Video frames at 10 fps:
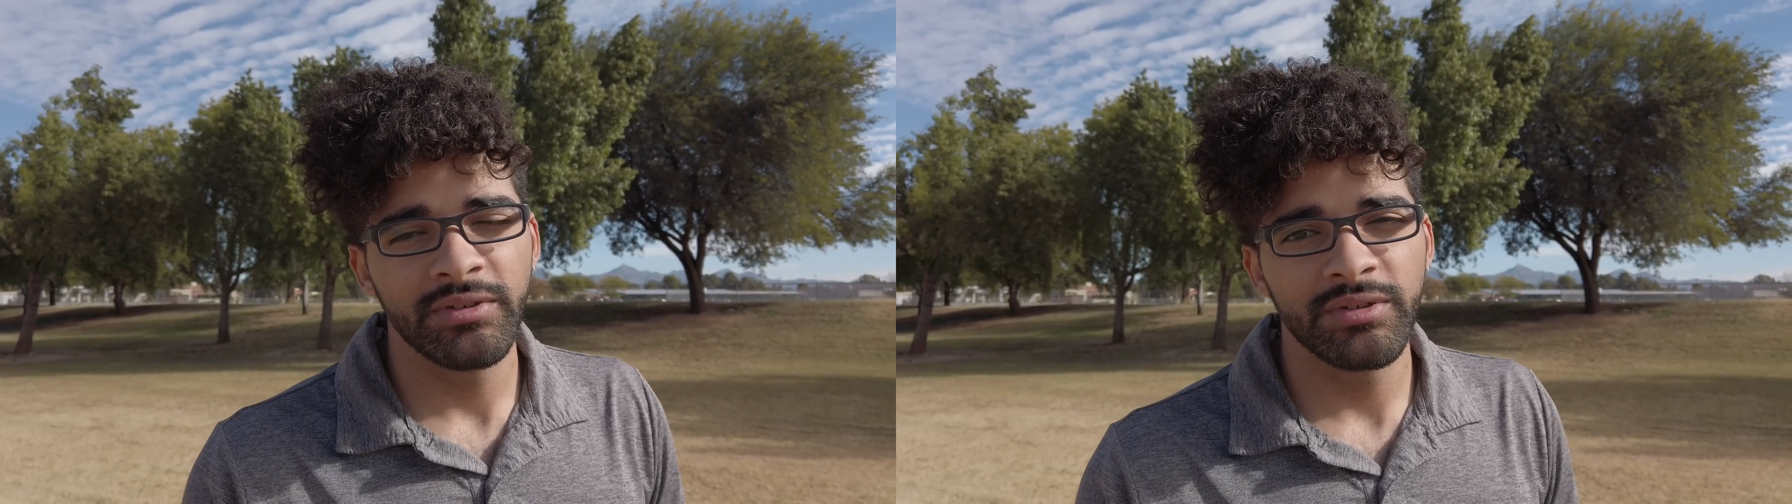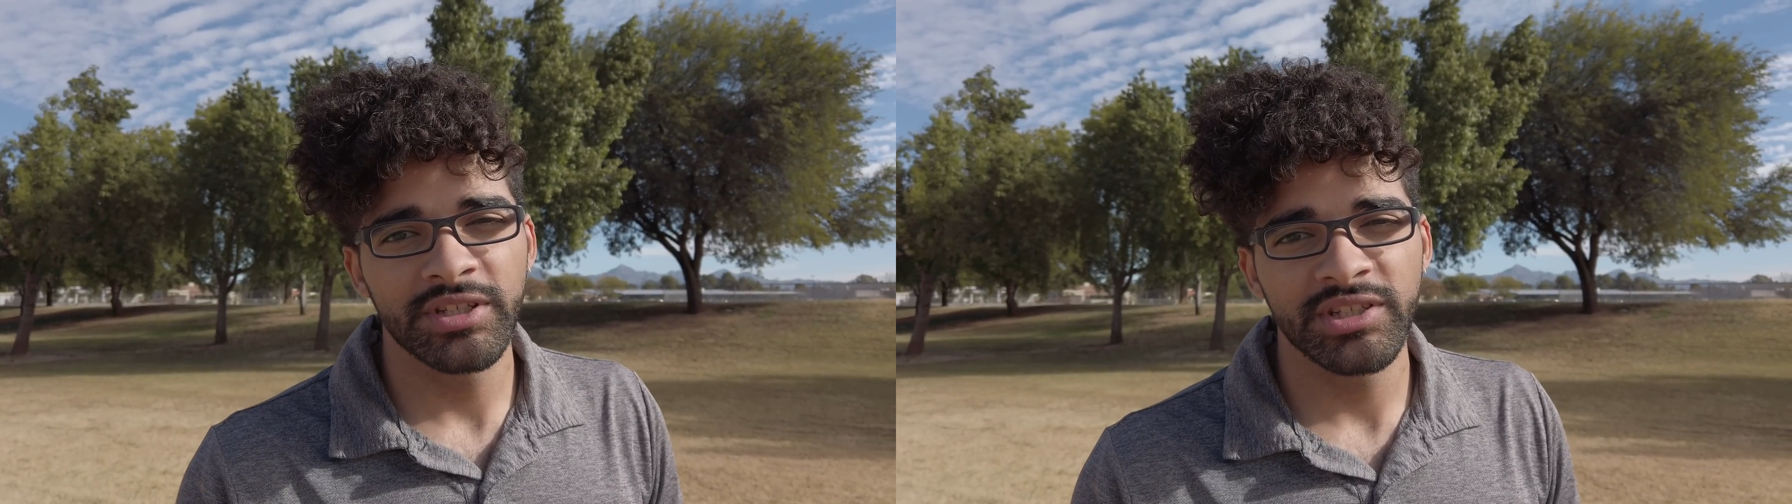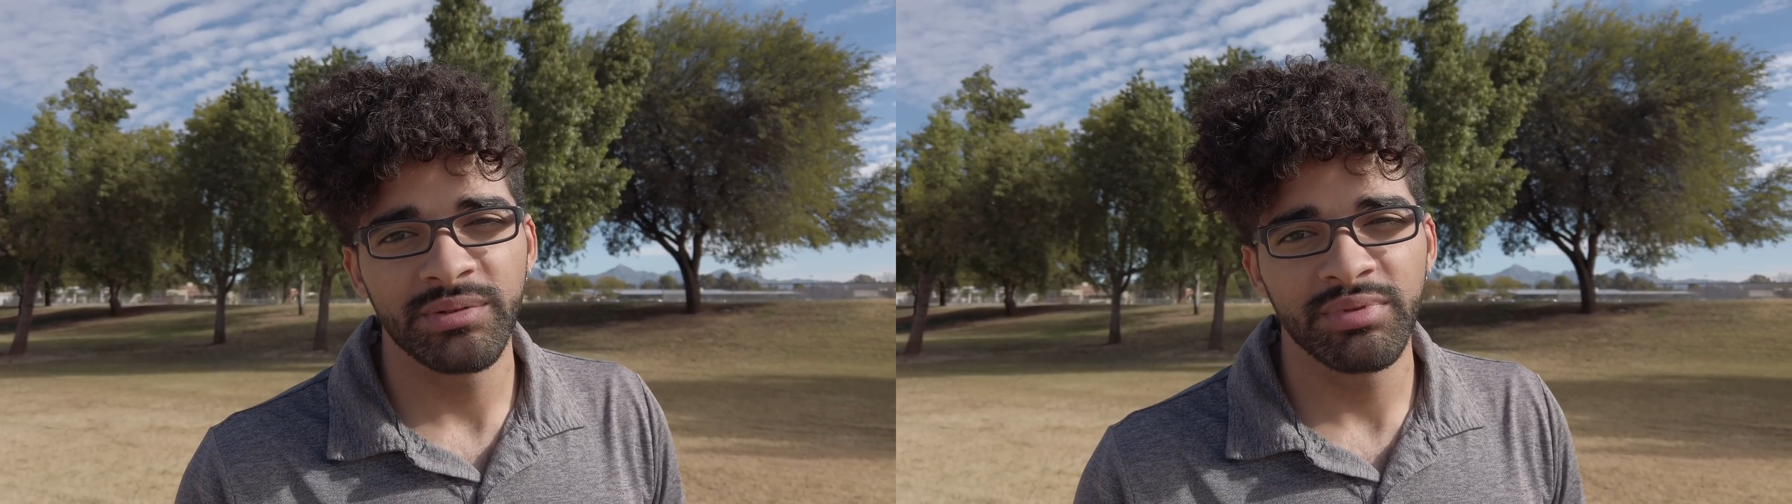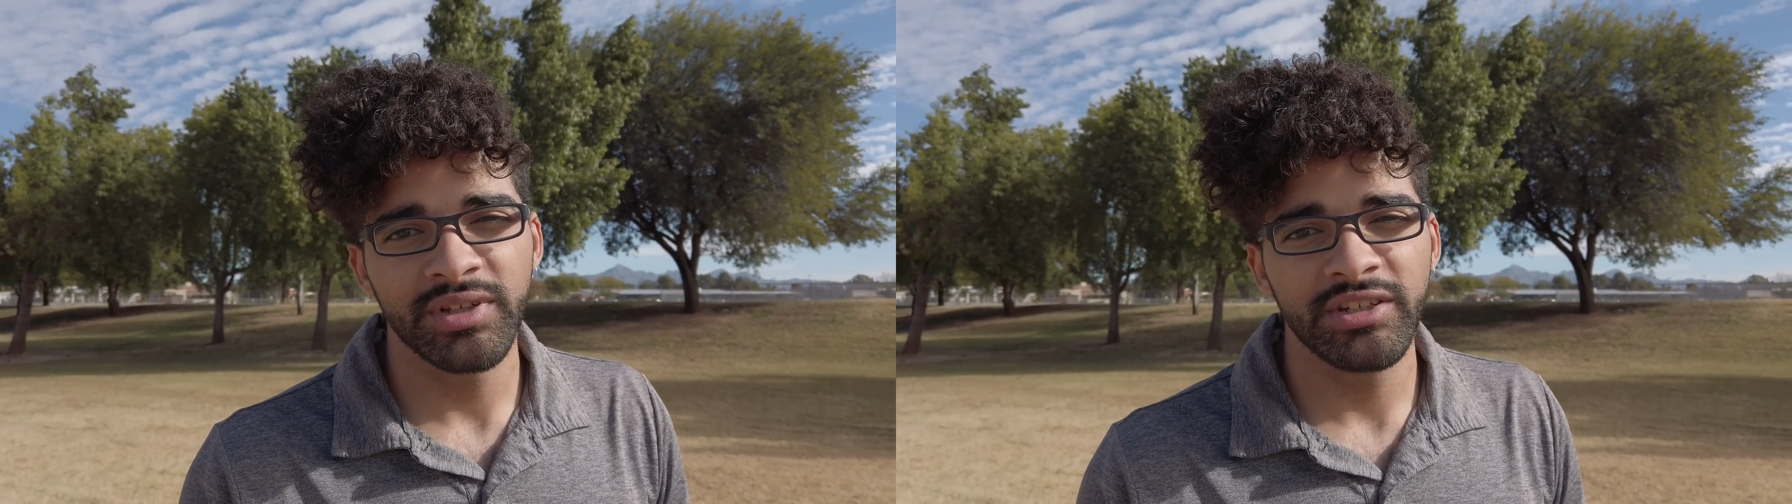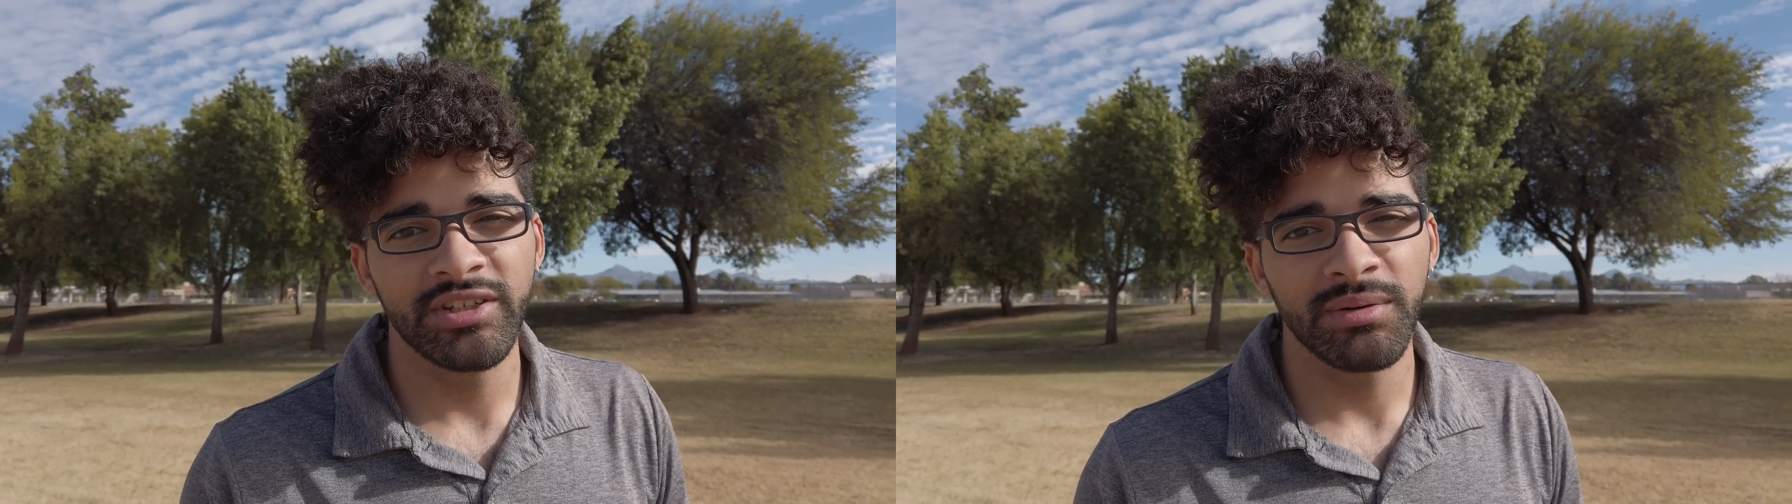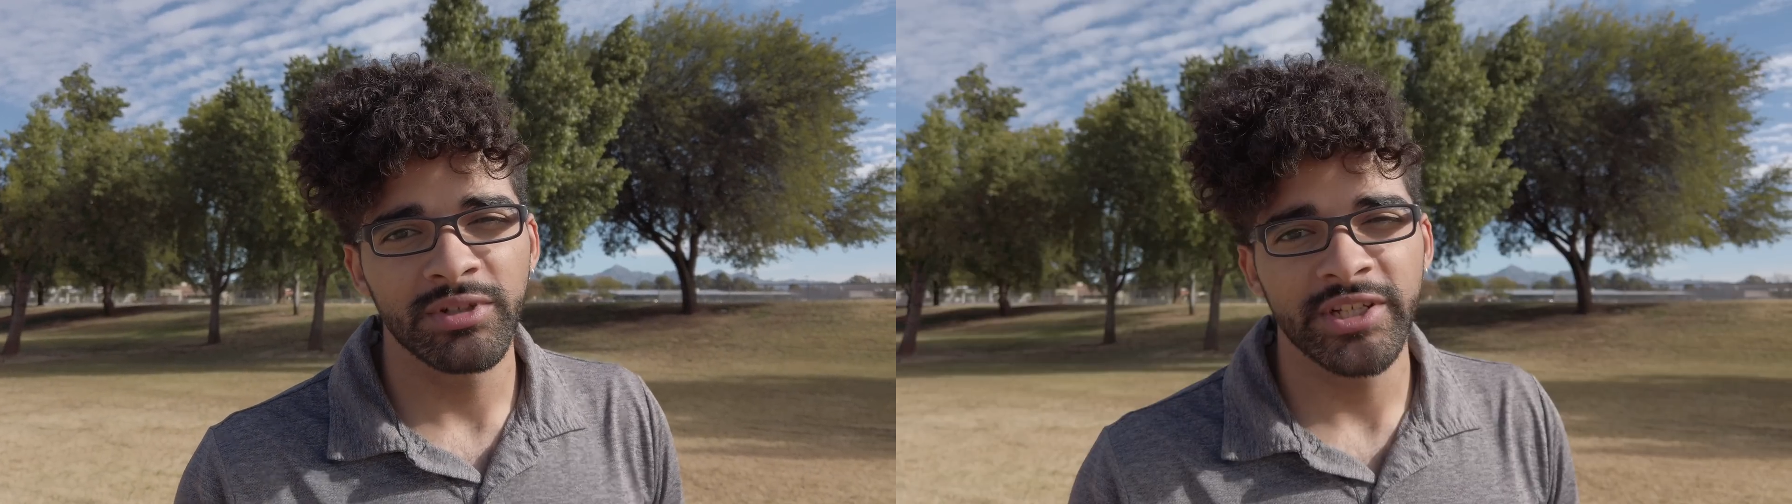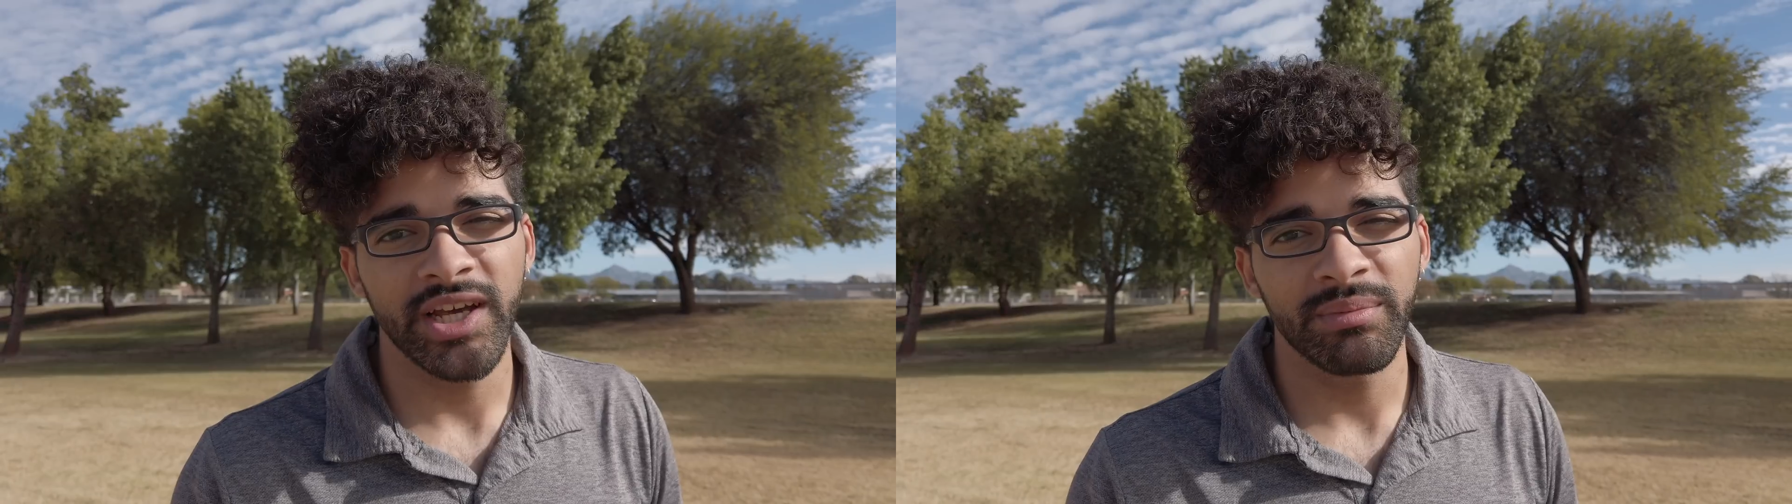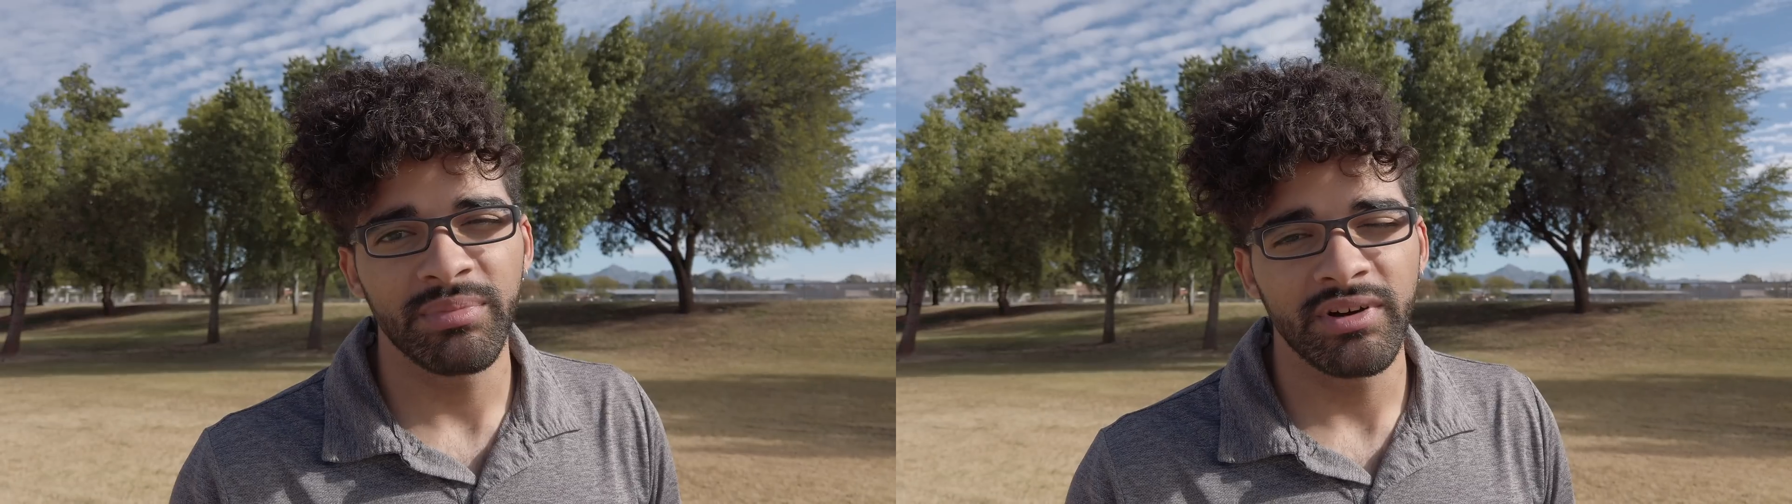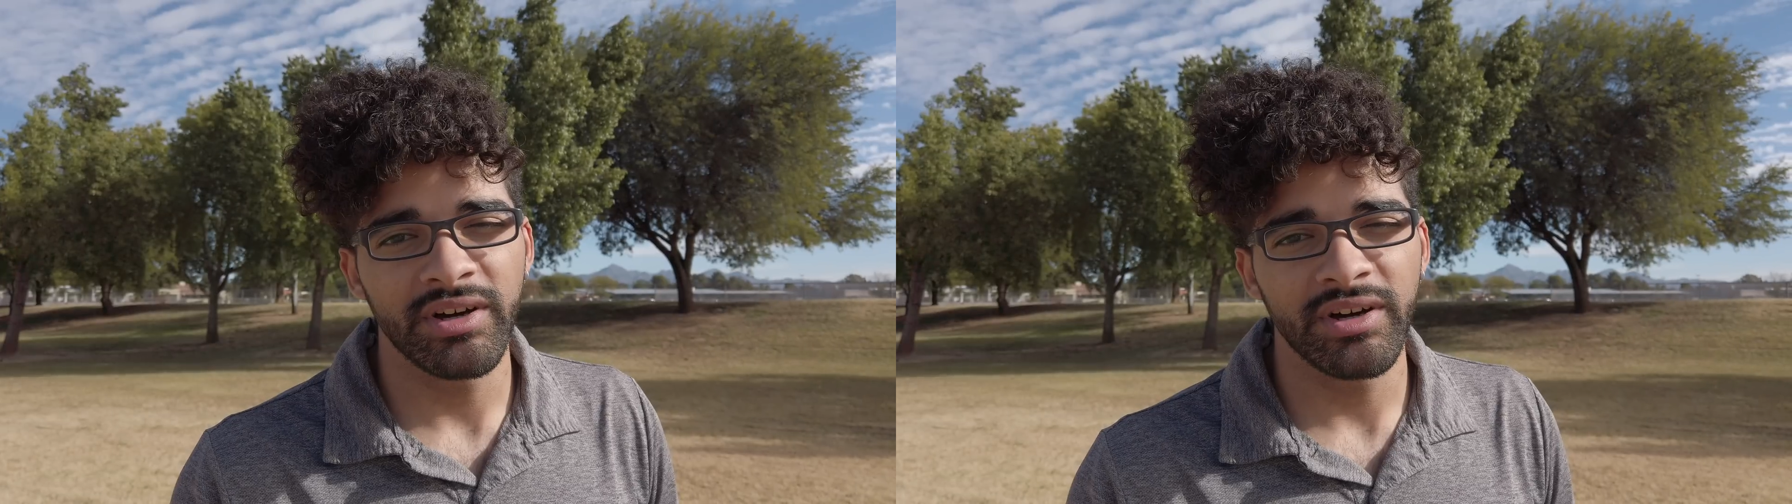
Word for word: you can simply double tap